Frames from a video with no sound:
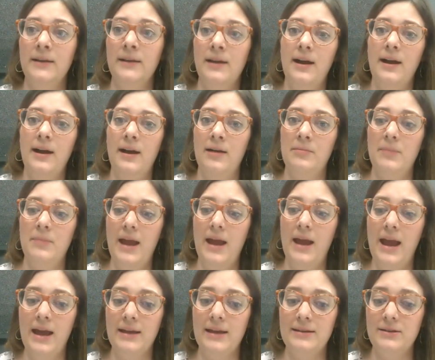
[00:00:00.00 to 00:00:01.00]

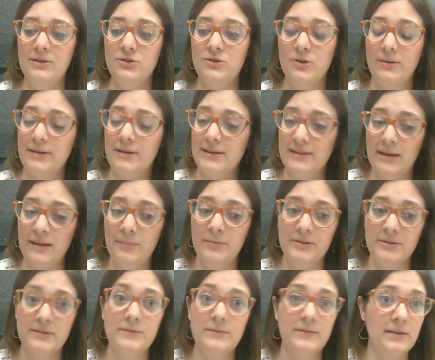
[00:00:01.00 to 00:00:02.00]
and showed
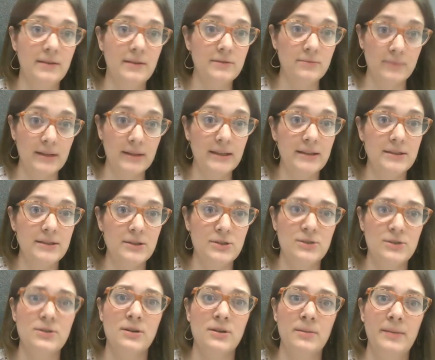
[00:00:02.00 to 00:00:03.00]
examples of those really
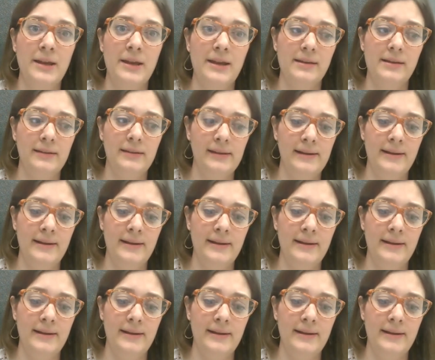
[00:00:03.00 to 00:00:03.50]
disturbing